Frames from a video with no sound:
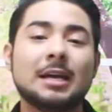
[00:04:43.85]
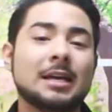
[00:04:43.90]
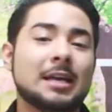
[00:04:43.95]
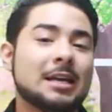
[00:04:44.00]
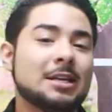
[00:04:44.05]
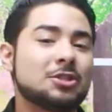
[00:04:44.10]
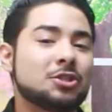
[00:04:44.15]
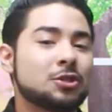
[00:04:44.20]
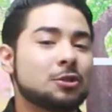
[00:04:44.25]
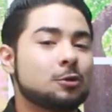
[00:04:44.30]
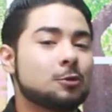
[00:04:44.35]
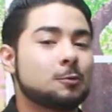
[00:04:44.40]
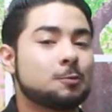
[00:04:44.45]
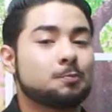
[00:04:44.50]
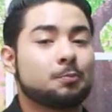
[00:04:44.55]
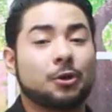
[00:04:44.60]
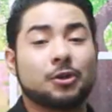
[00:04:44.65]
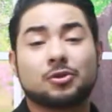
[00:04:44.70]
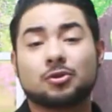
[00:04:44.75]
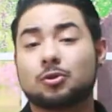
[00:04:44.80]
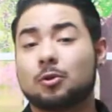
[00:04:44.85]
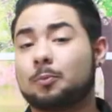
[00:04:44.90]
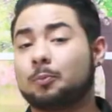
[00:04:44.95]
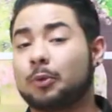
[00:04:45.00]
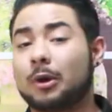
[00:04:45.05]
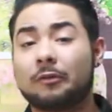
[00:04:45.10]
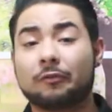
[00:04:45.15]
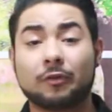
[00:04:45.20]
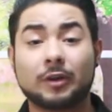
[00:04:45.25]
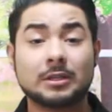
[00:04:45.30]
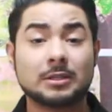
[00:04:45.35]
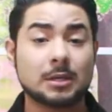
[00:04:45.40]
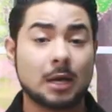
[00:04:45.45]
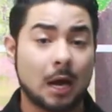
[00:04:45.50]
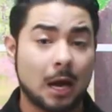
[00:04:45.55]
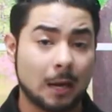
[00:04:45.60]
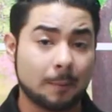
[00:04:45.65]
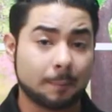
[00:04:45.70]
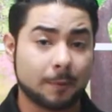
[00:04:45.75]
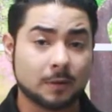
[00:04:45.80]
It's just personal preference.
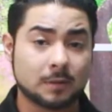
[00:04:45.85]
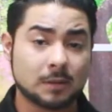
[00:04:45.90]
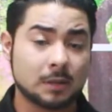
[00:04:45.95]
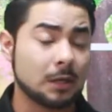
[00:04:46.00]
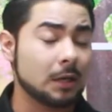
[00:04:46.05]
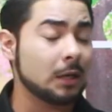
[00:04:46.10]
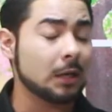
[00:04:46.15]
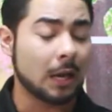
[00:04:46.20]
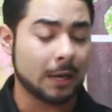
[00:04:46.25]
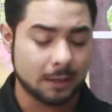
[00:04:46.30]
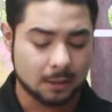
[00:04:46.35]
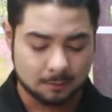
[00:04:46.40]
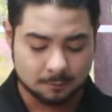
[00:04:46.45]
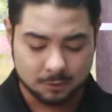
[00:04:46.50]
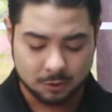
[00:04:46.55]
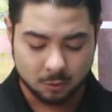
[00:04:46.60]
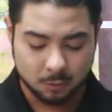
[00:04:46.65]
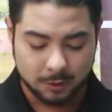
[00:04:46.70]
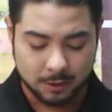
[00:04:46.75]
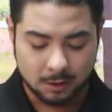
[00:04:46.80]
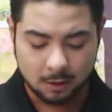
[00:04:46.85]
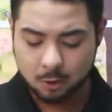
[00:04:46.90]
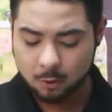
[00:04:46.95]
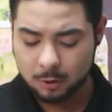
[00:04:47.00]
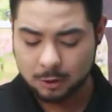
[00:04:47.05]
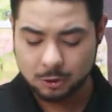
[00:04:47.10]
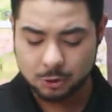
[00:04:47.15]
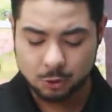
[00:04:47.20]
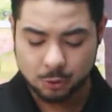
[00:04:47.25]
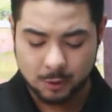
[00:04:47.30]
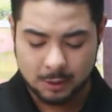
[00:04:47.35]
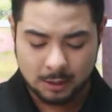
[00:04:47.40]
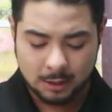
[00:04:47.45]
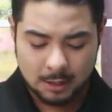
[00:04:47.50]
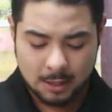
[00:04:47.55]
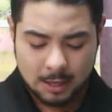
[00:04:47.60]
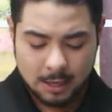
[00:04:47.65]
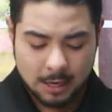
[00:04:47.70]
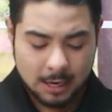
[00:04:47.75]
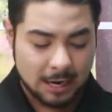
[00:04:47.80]
I personally like them, so we're gonna go ahead and do it.
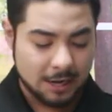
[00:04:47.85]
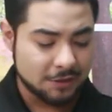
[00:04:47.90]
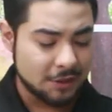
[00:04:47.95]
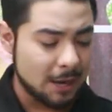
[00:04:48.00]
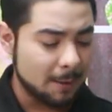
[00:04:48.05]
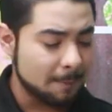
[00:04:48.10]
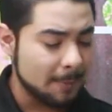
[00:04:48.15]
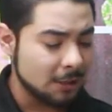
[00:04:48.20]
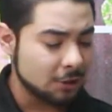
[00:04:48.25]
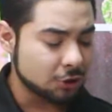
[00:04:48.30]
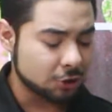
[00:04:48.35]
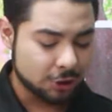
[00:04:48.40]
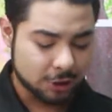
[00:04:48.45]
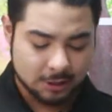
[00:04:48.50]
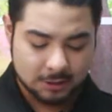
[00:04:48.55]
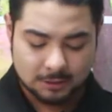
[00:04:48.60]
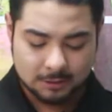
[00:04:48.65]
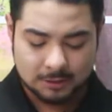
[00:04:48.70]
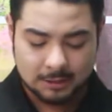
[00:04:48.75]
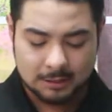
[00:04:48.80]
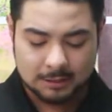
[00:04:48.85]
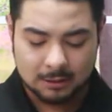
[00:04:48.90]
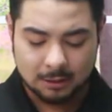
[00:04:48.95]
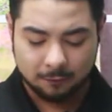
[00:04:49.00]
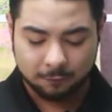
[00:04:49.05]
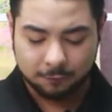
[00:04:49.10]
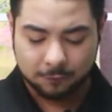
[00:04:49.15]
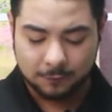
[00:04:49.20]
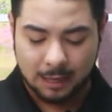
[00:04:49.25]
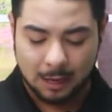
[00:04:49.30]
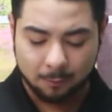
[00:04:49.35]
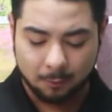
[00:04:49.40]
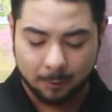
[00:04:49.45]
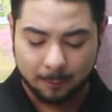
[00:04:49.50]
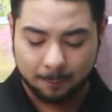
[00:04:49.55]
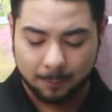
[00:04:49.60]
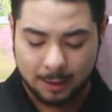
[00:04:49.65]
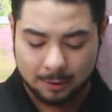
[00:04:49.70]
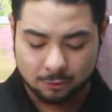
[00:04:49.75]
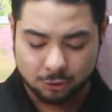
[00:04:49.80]
And that mixture consists of flour,
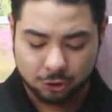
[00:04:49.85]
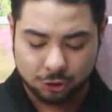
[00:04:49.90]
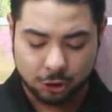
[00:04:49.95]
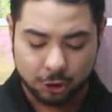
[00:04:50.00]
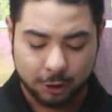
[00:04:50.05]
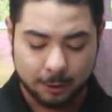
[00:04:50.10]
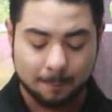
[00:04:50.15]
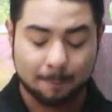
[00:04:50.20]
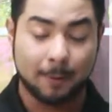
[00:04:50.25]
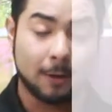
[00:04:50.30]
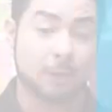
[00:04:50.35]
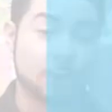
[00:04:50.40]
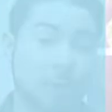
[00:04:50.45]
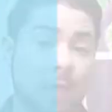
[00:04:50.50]
brown sugar, butter,